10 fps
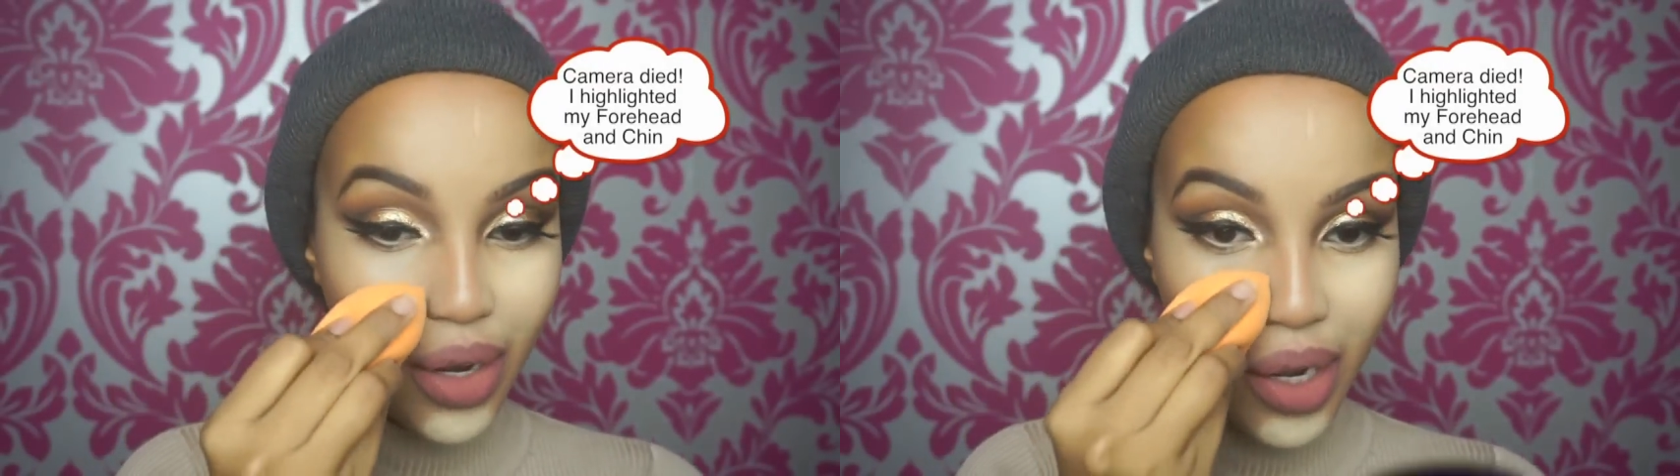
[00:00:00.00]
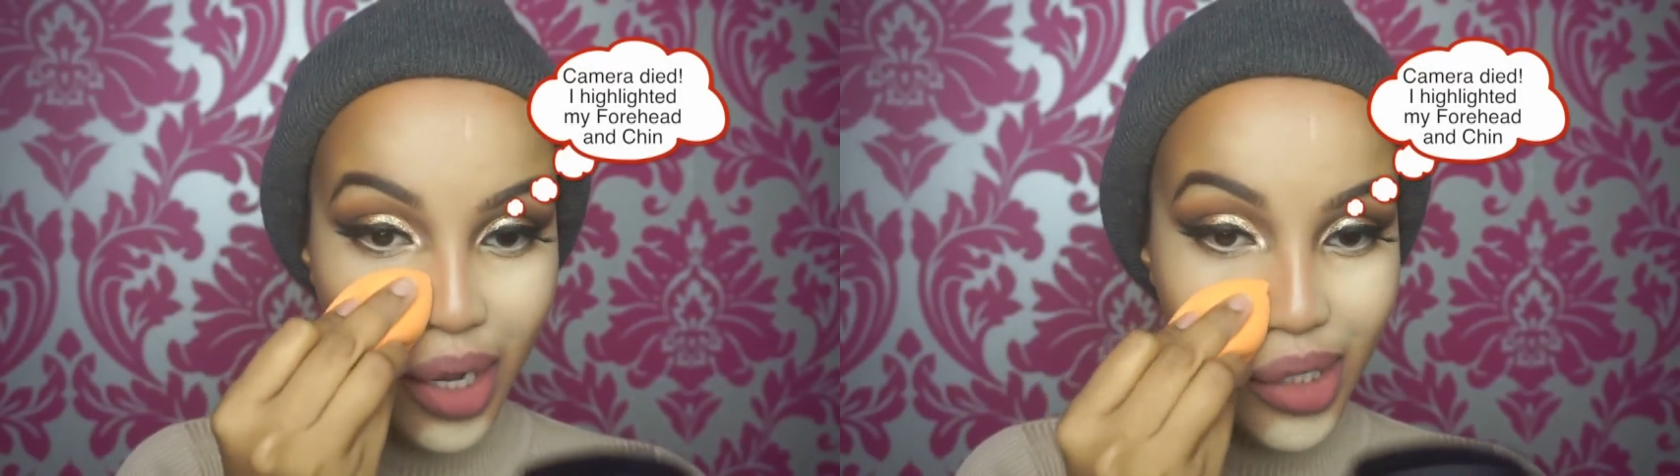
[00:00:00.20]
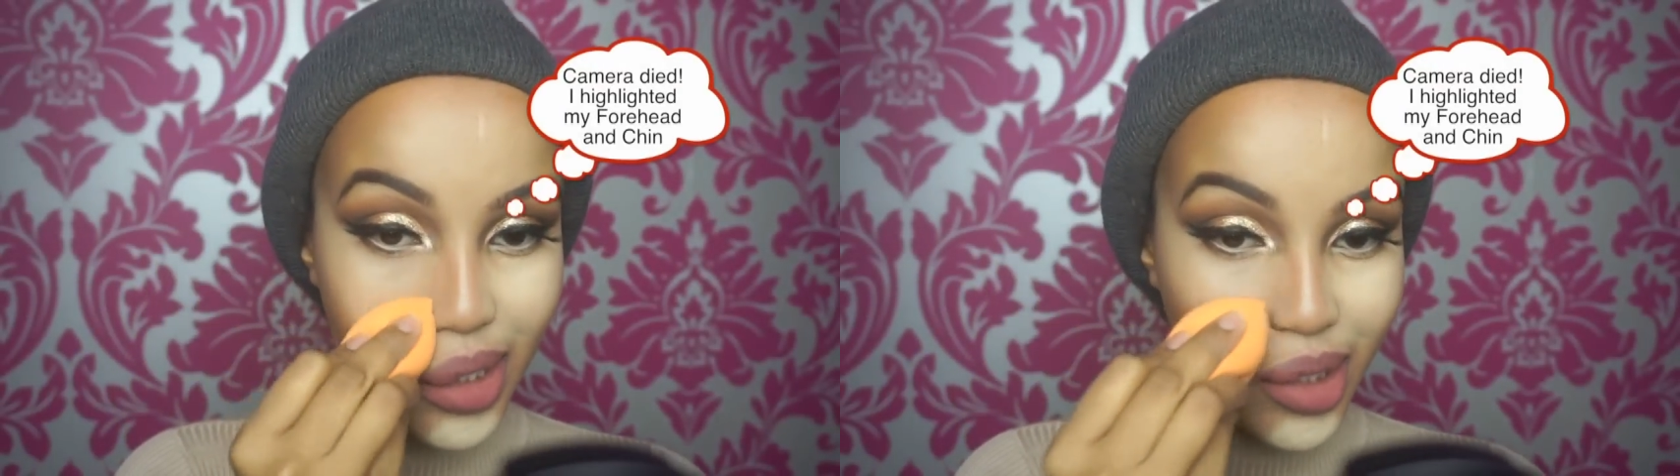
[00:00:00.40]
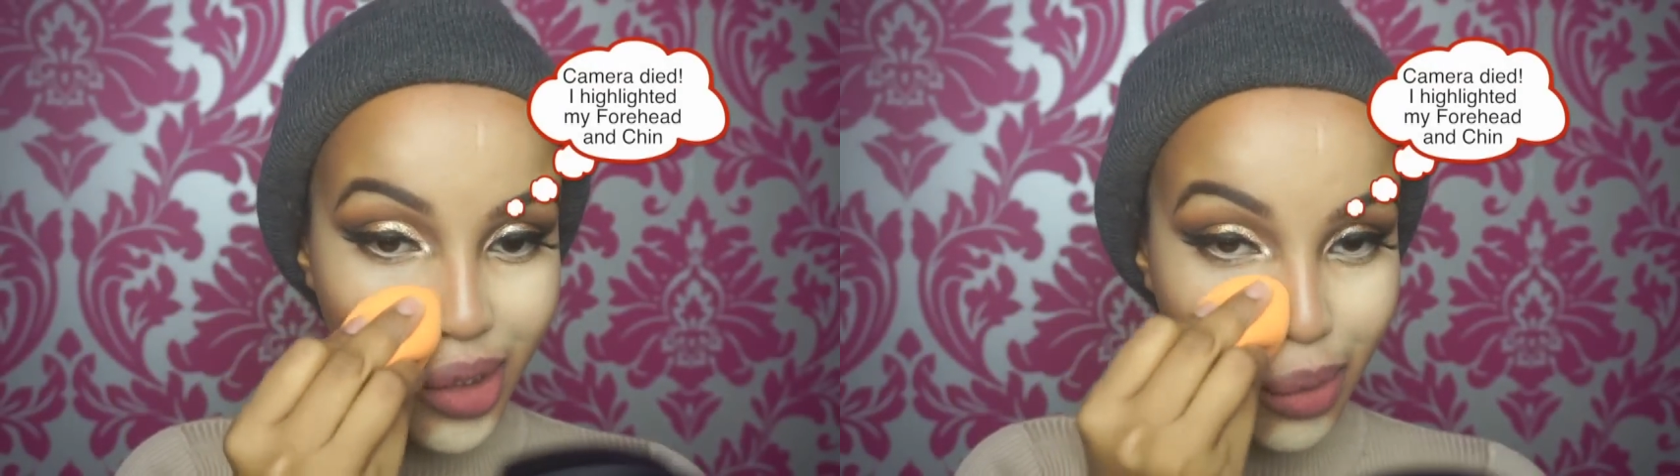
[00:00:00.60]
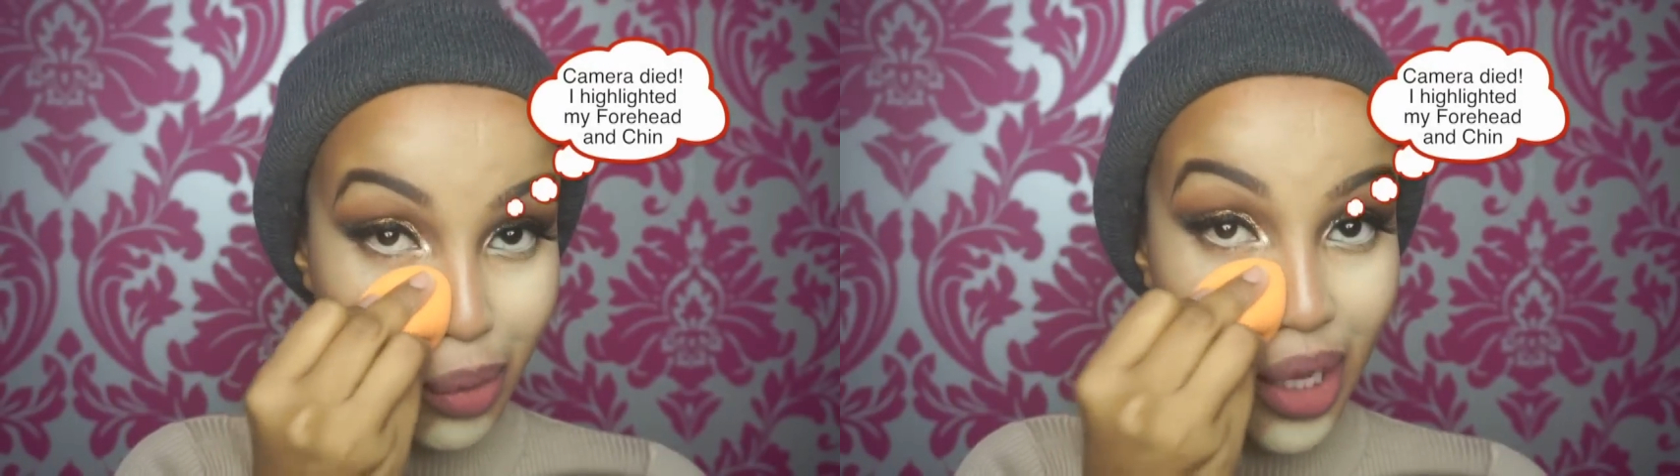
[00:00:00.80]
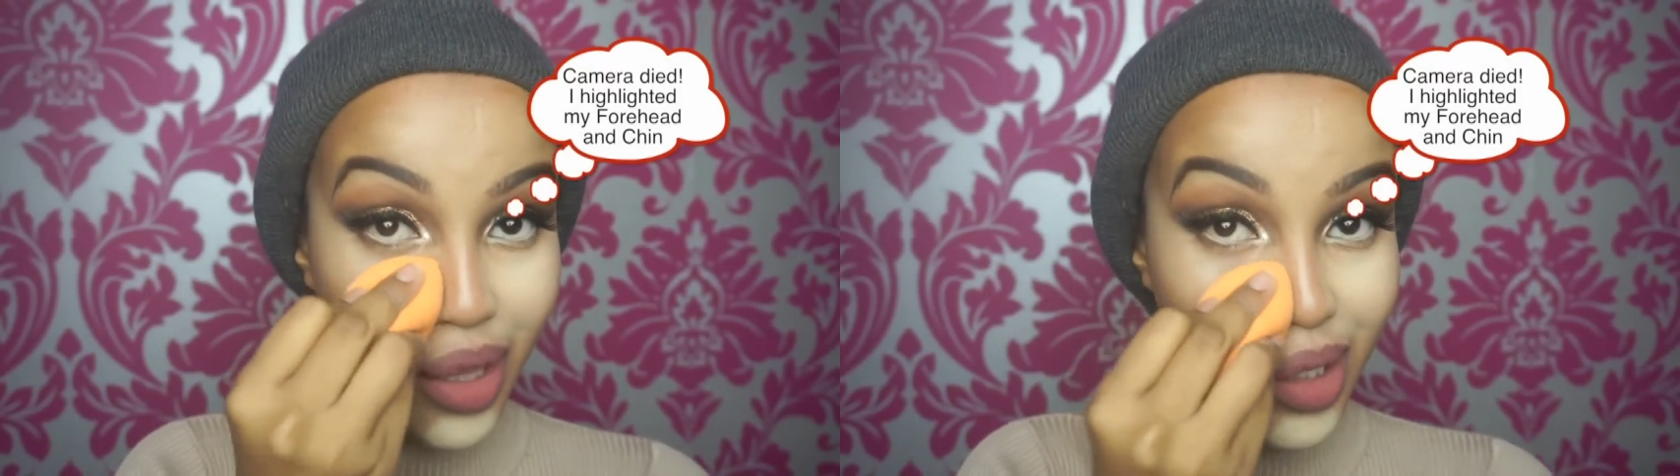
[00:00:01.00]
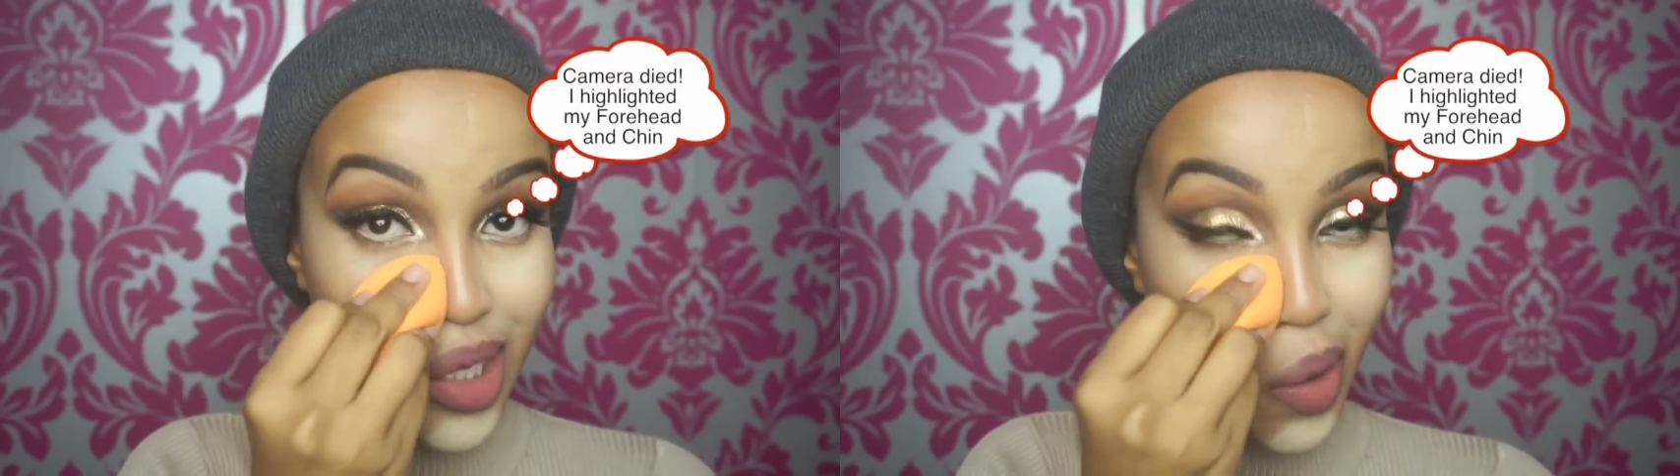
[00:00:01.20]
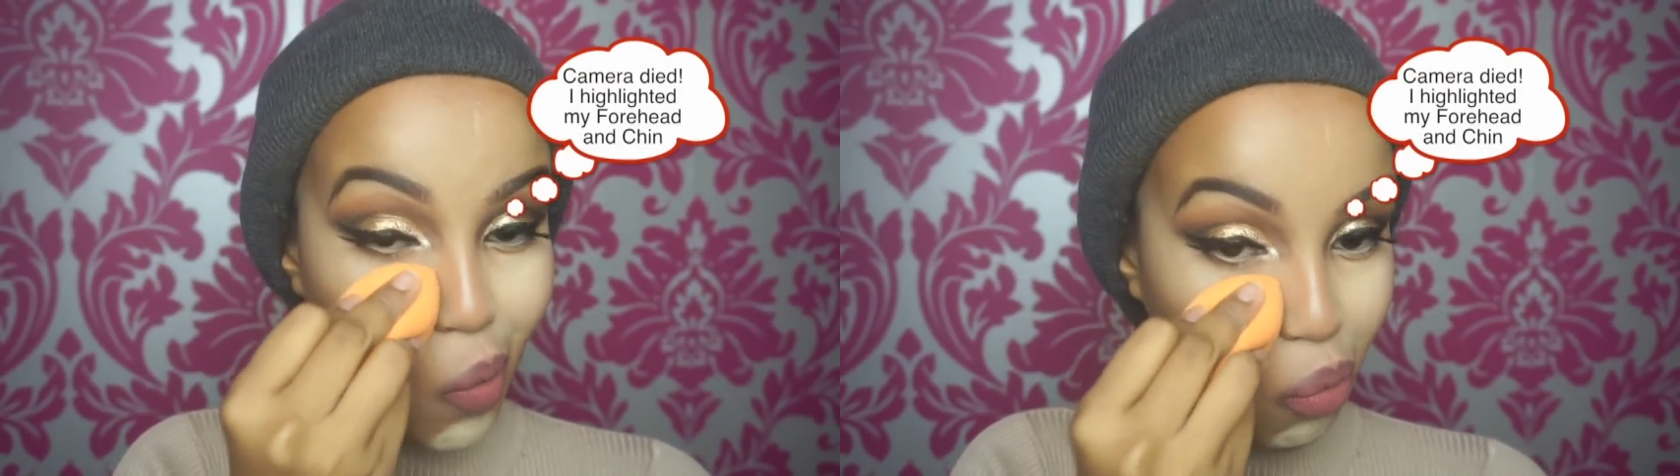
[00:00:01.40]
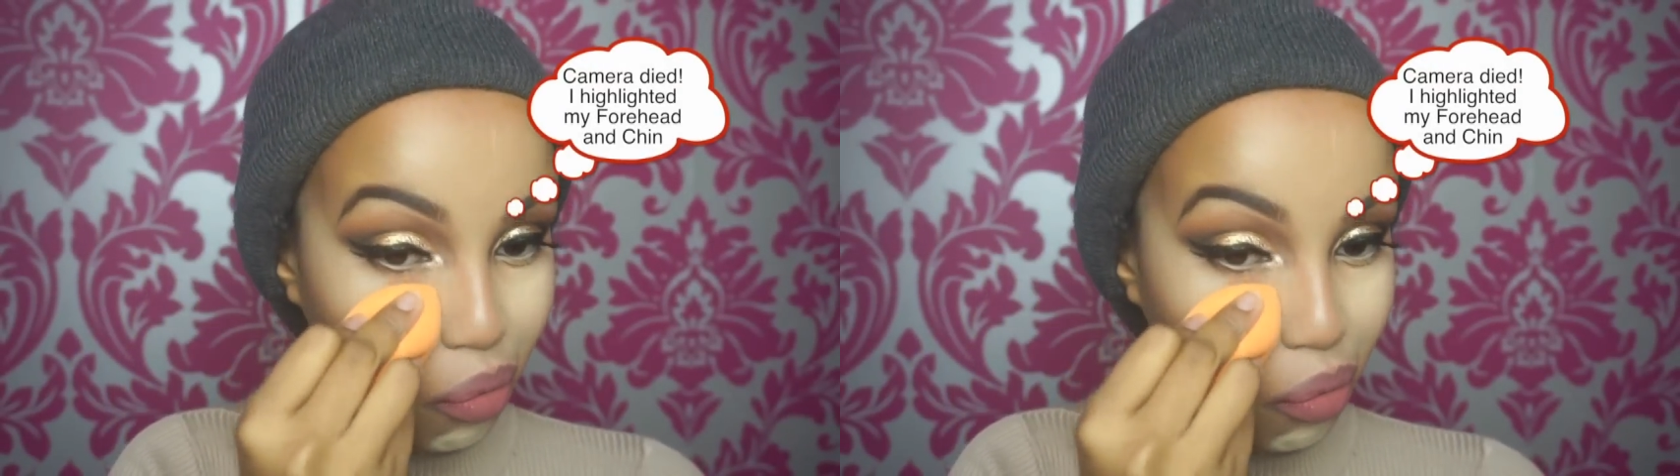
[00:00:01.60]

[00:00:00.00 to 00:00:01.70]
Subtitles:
you guys, and just blend this up.